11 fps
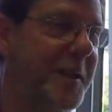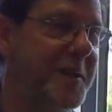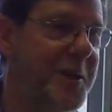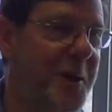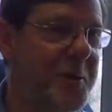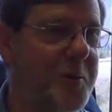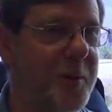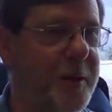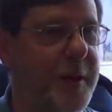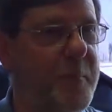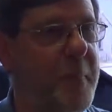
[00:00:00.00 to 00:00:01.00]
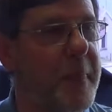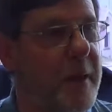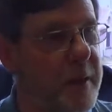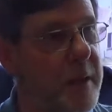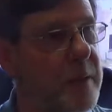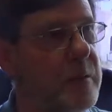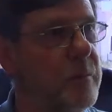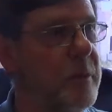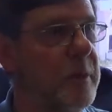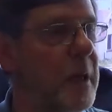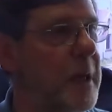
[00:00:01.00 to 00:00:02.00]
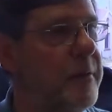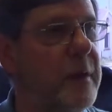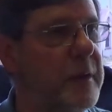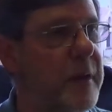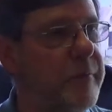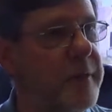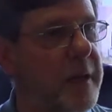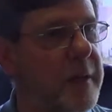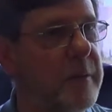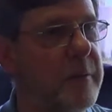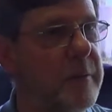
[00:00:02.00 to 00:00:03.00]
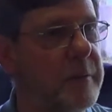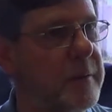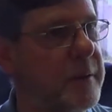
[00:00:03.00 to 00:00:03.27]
So yes, I think they've taken